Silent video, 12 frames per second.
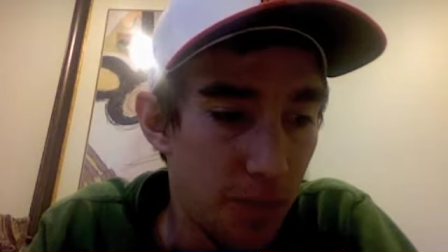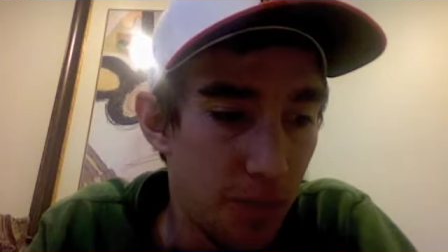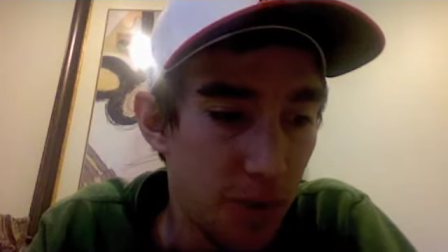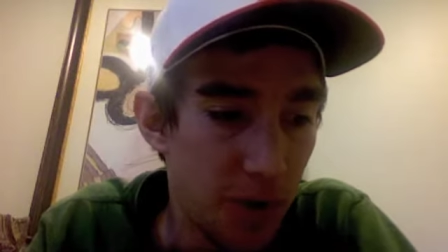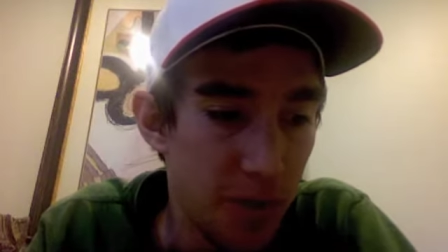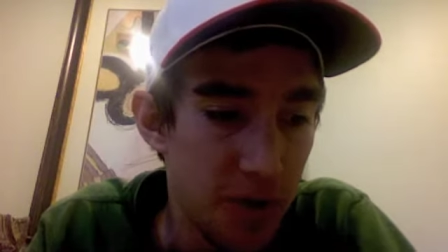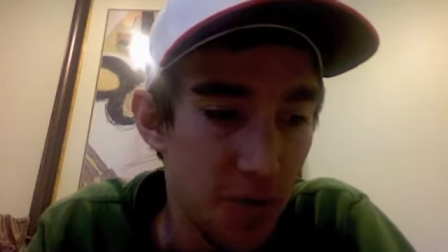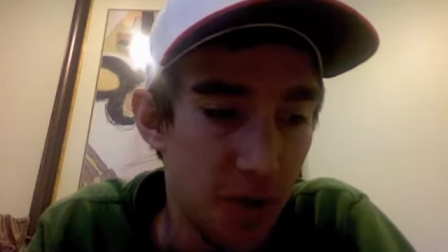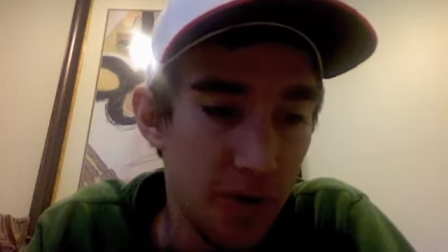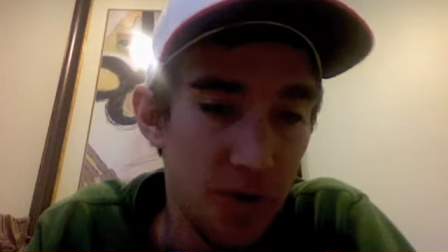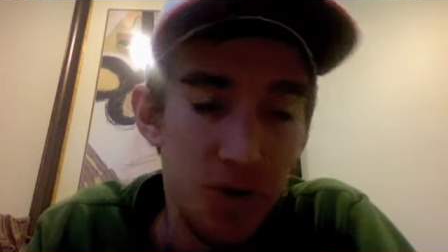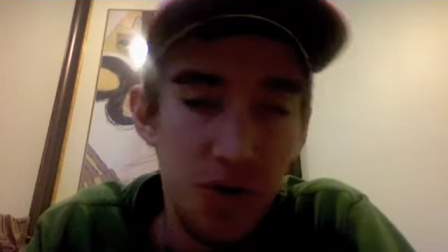pretty much
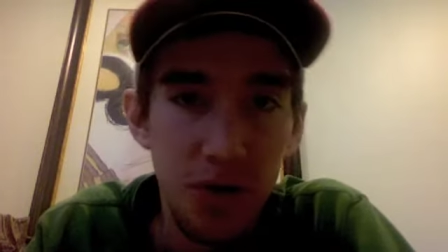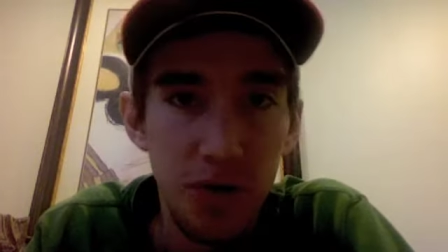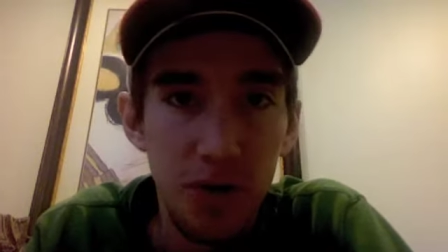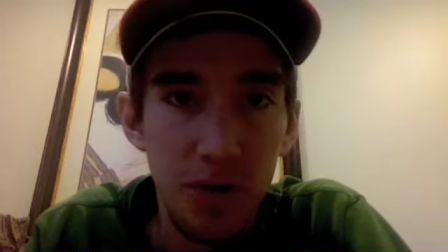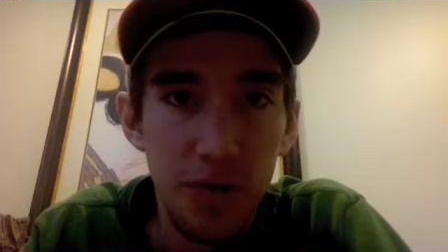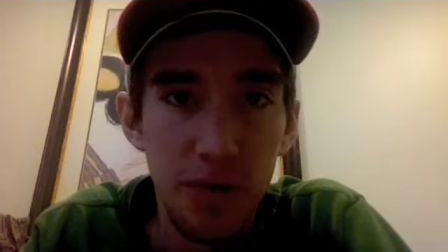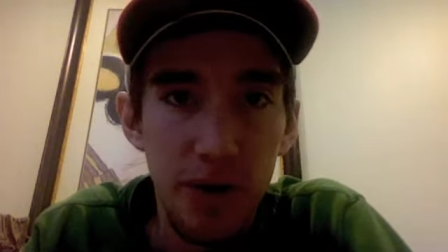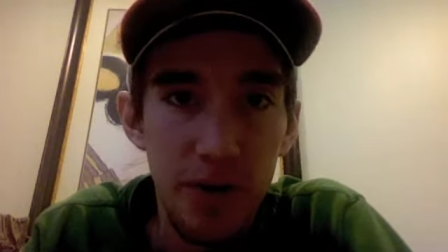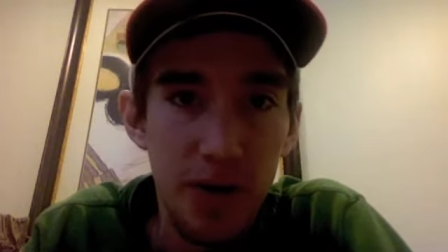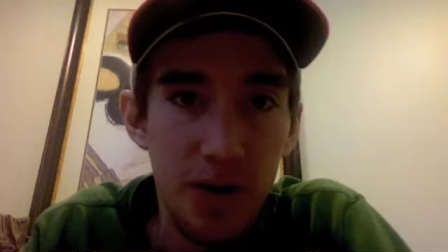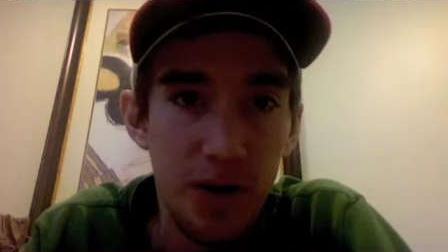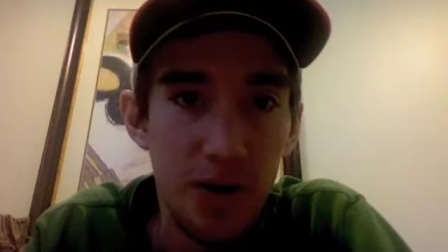what you should do, and
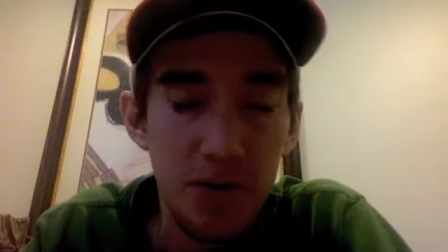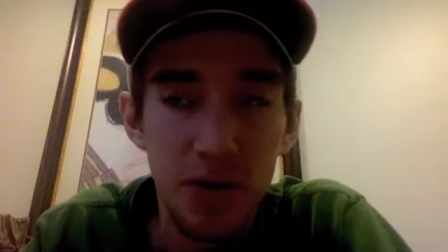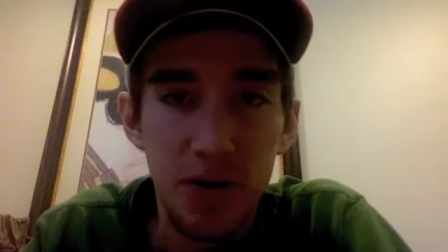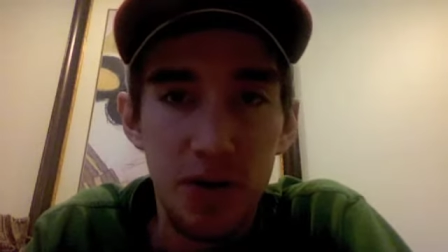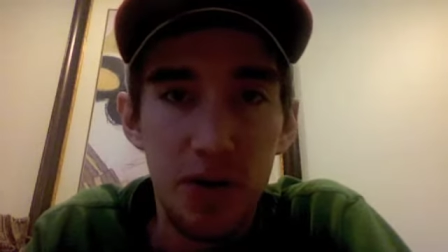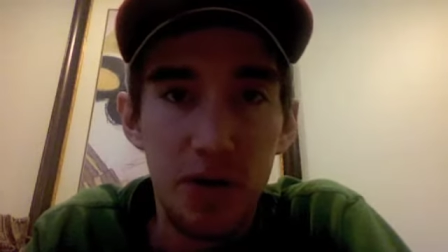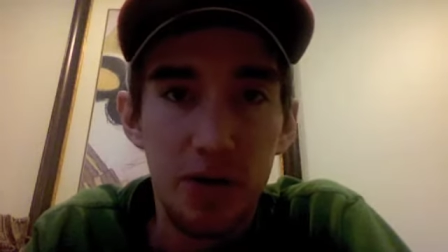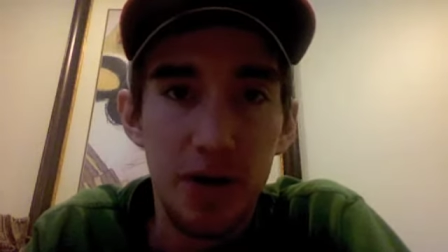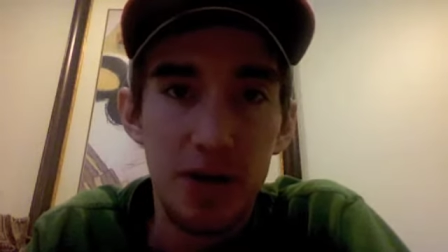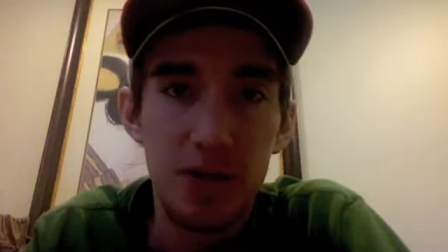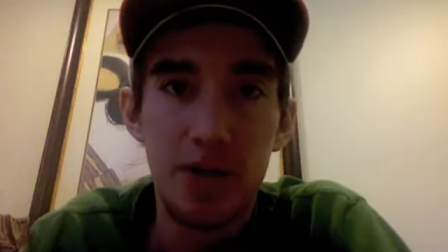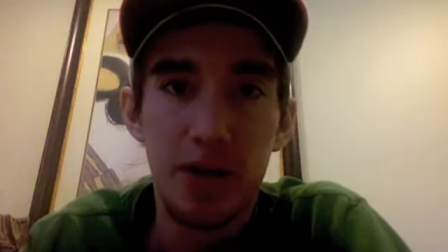then also the article
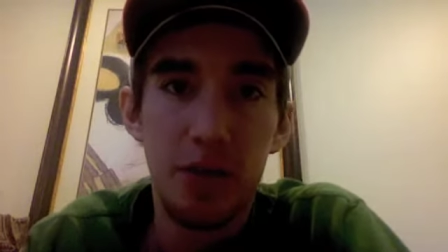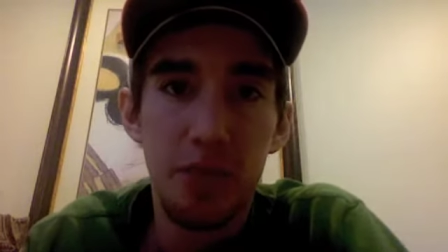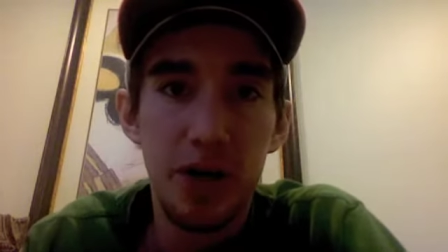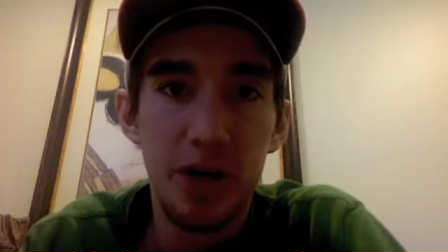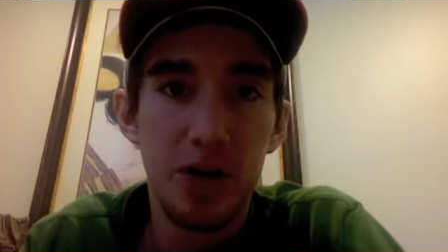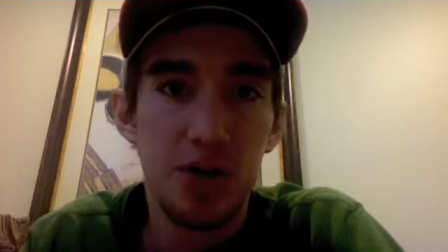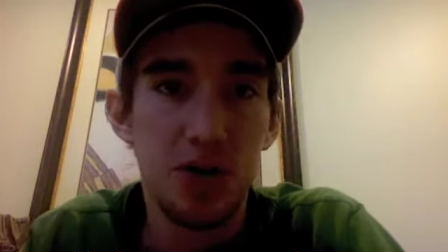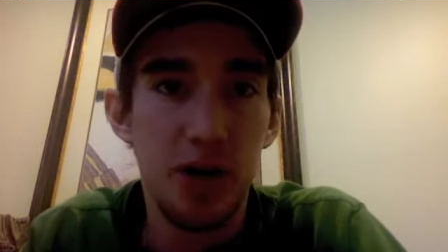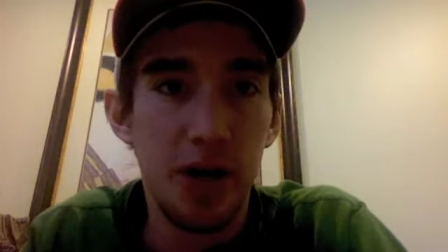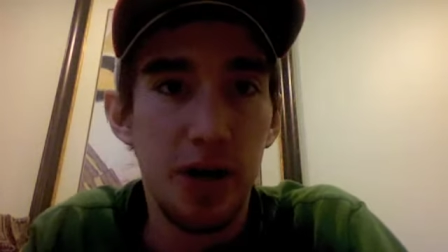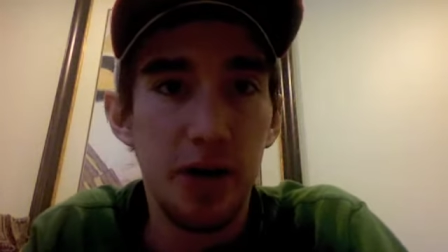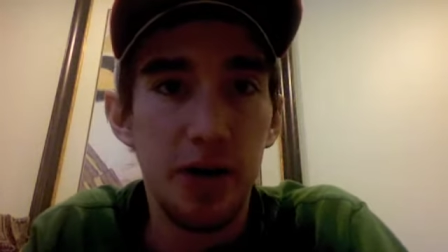had a second page
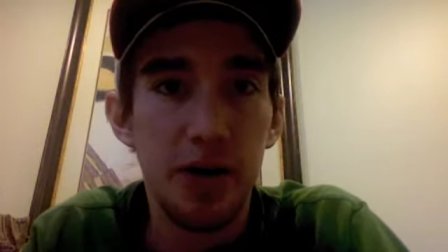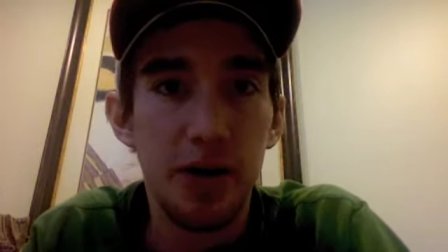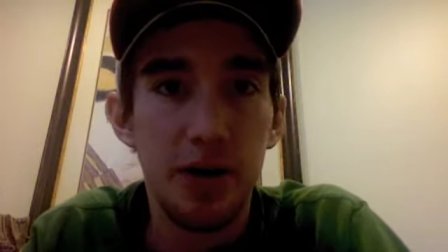on